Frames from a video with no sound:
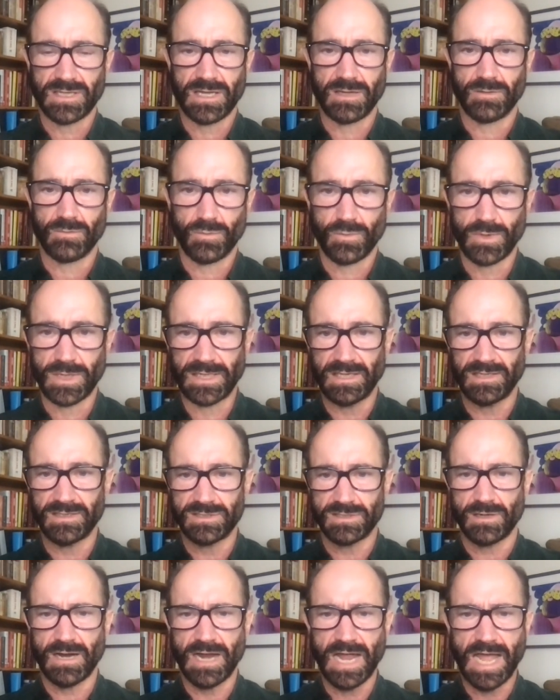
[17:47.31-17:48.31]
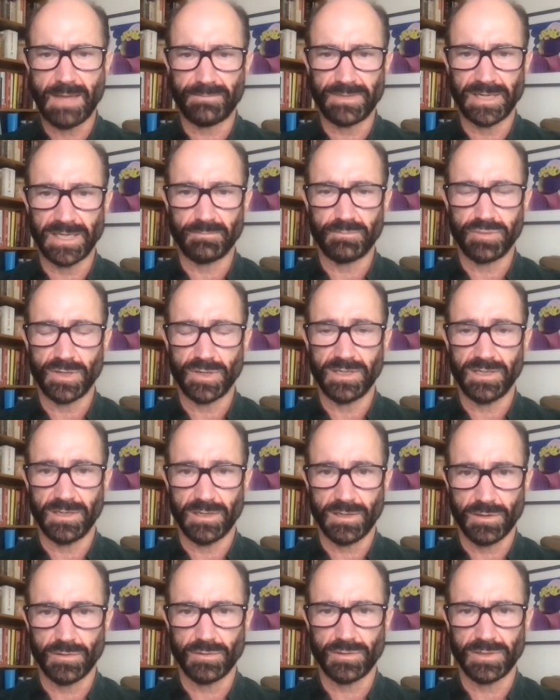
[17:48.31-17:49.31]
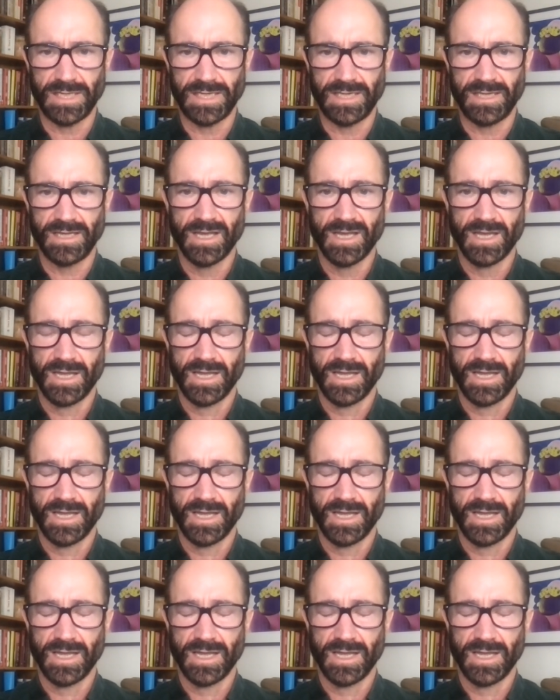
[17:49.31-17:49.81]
uh, when they start happening pretty early.